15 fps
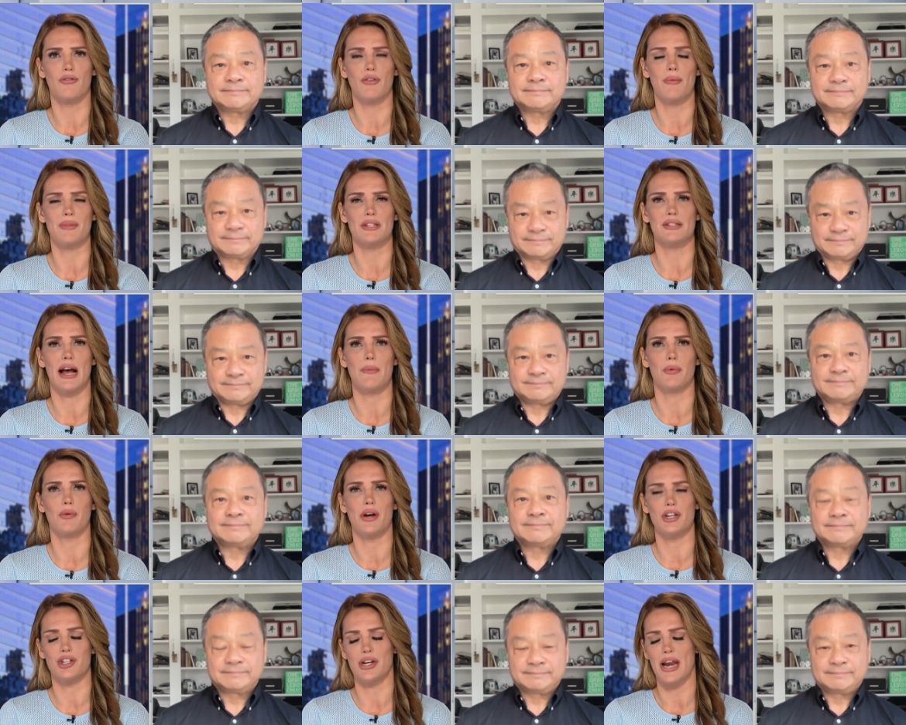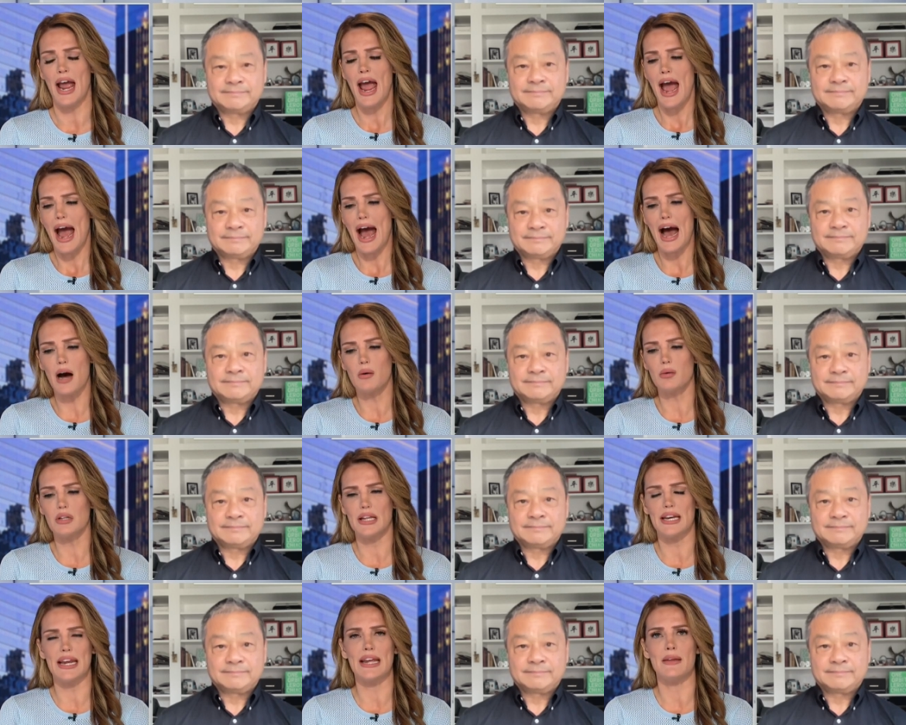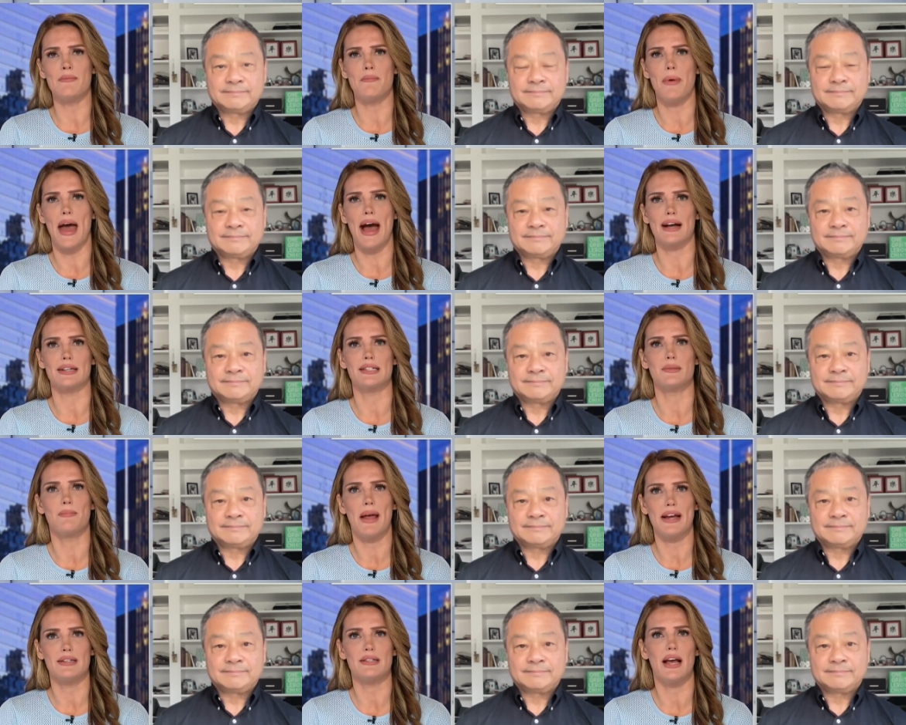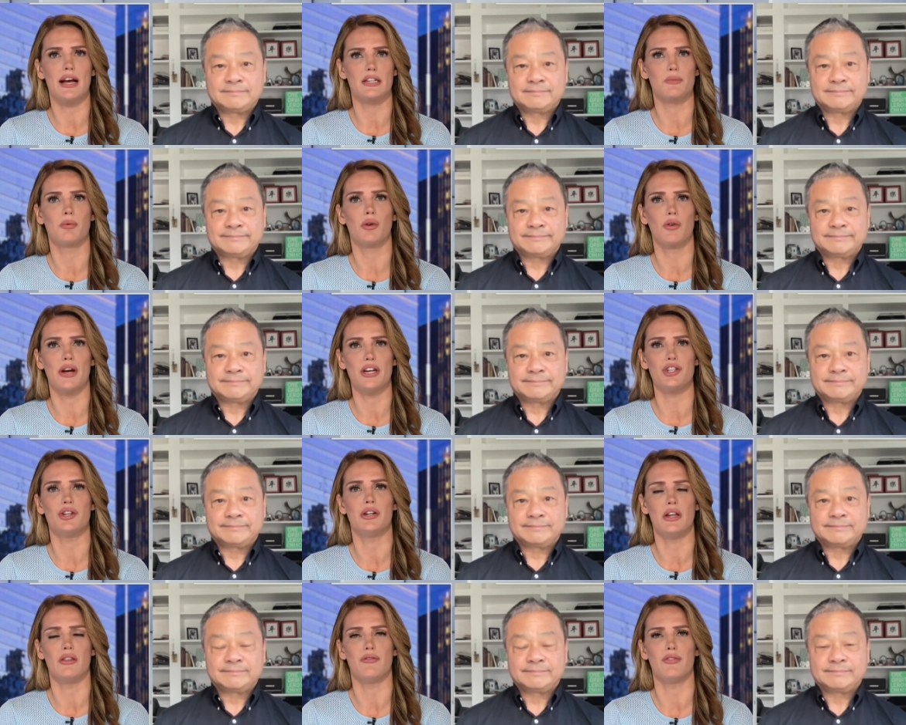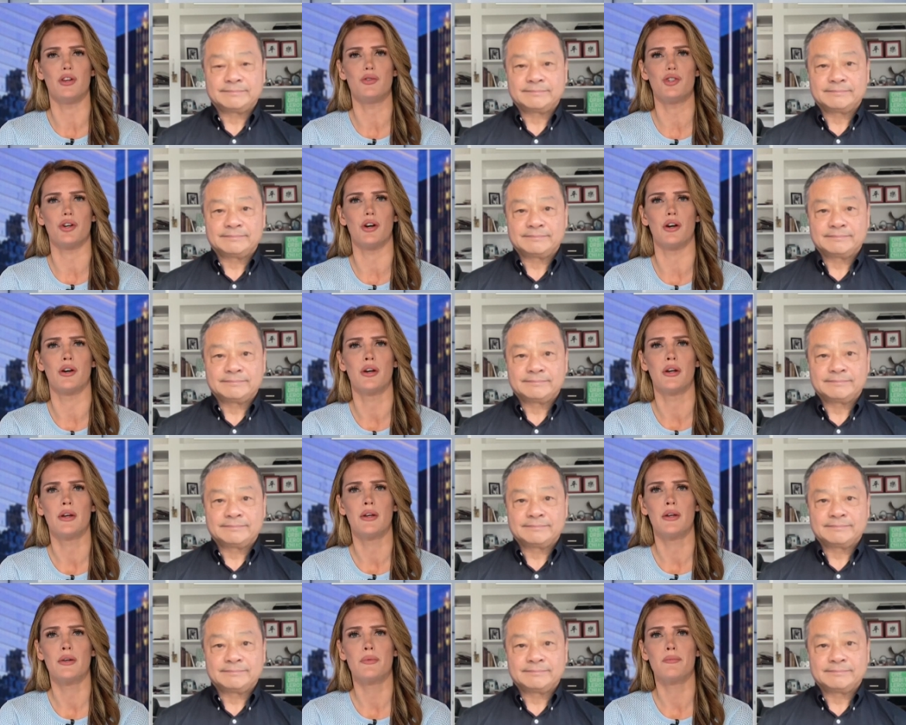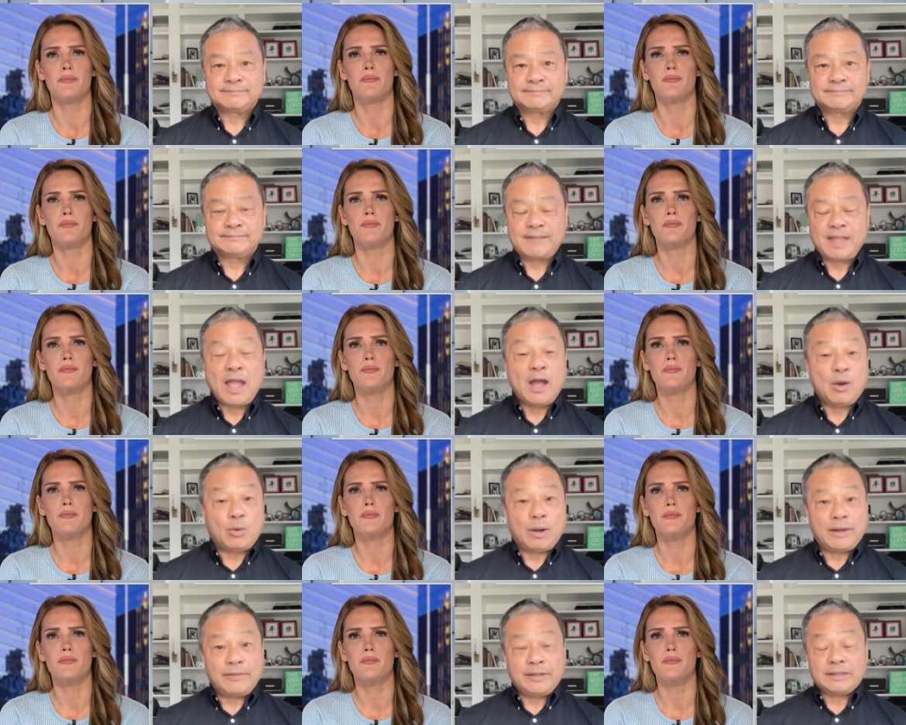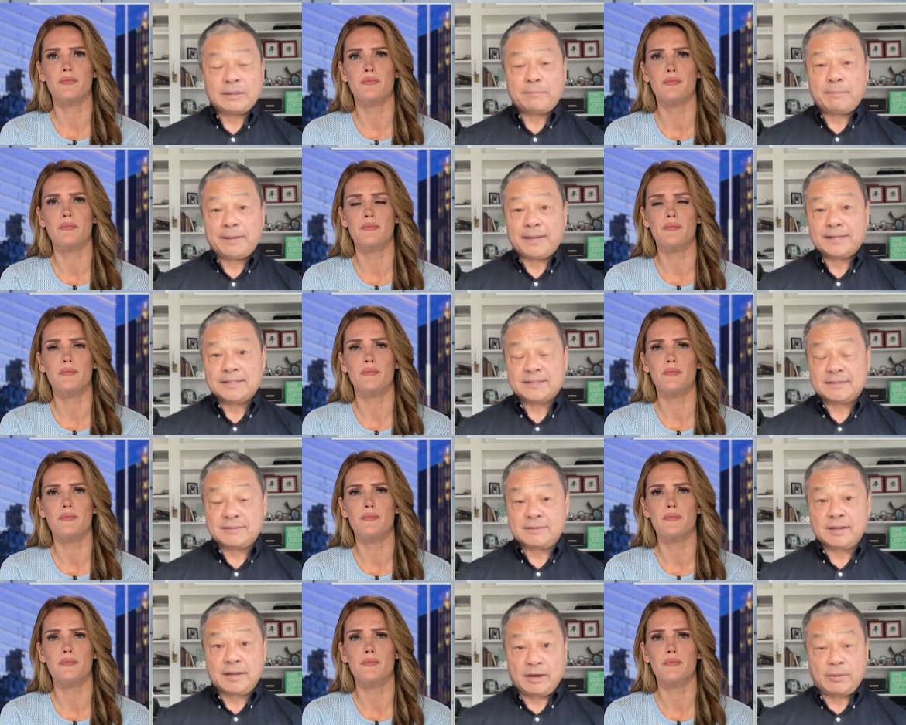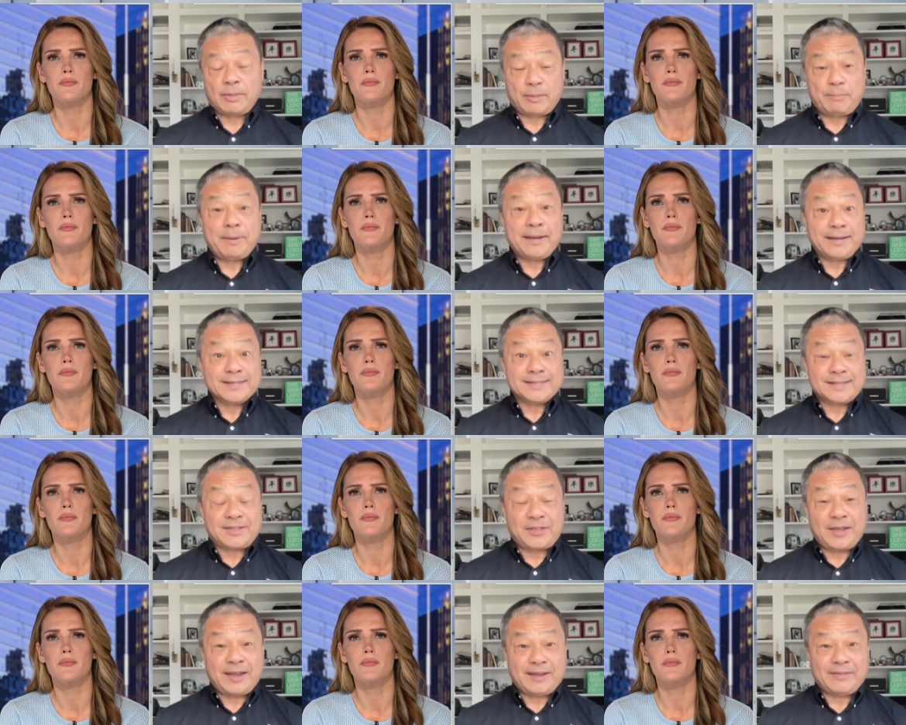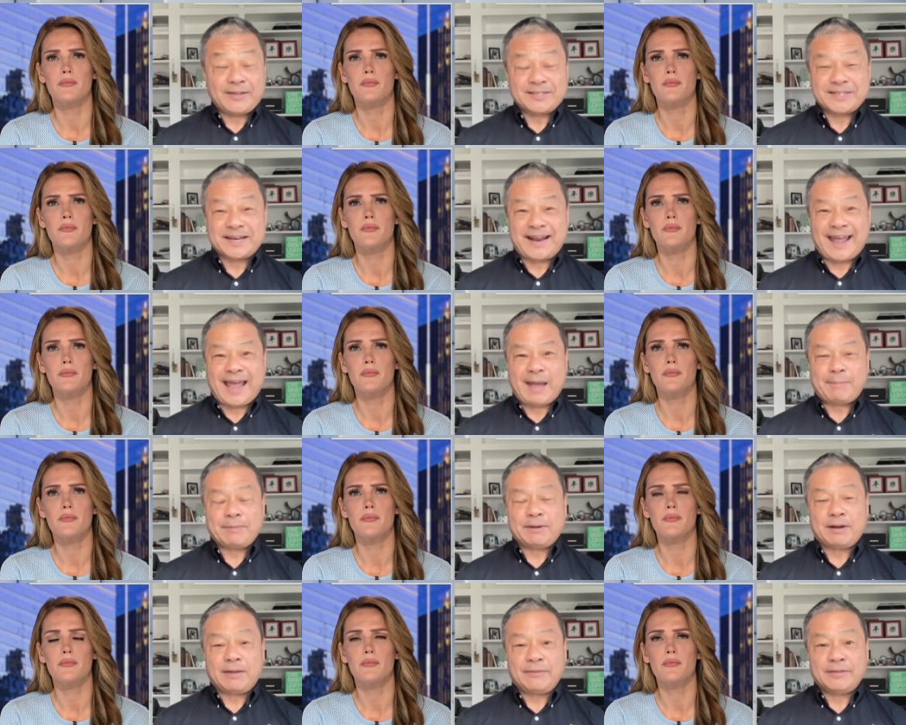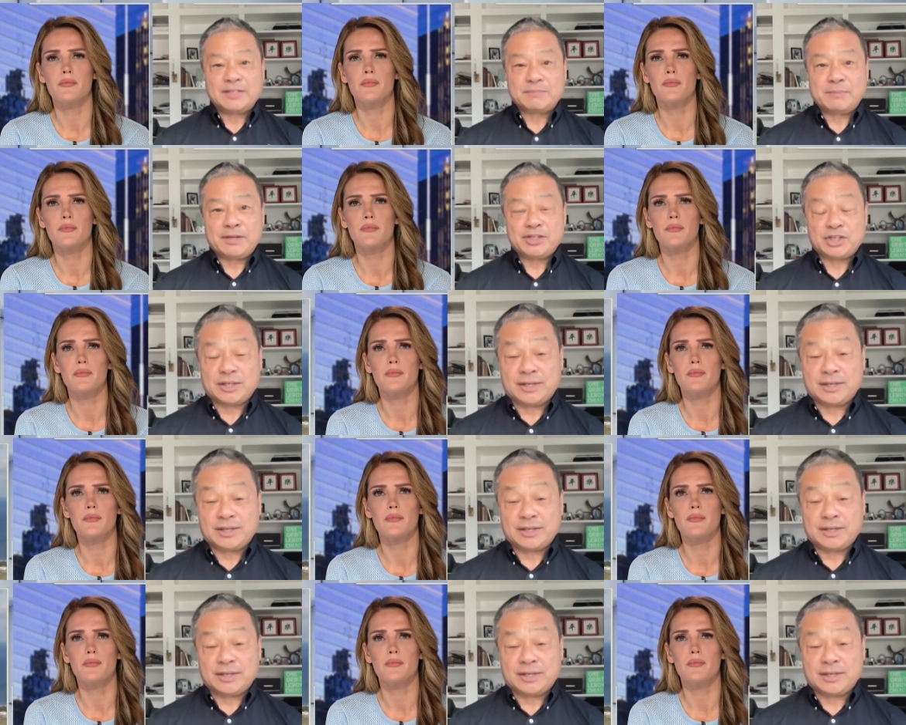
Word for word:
Speaker 1: from this operation? How will it impact space exploration in the future?
Speaker 2: Well, I think the biggest, you know, the biggest thing that's going to happen on this mission